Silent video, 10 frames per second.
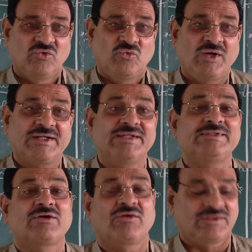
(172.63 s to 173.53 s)
what
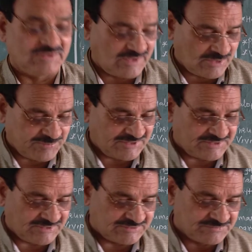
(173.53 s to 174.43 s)
is ecological
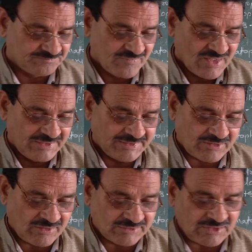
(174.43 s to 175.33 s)
adaptations?
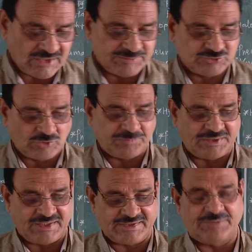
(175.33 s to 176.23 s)
Ecological adaptation of
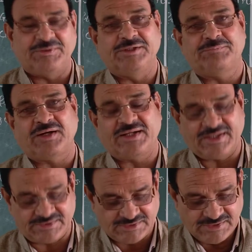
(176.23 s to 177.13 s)
plant can be defined
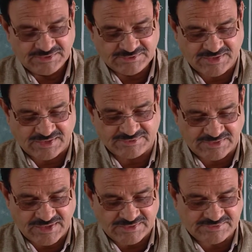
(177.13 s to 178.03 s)
as
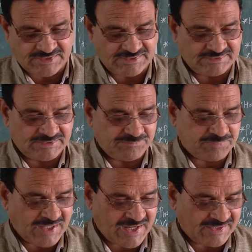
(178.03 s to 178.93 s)
structural change in
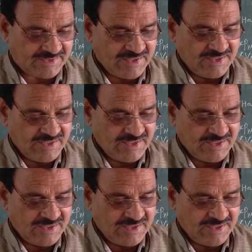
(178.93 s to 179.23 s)
plant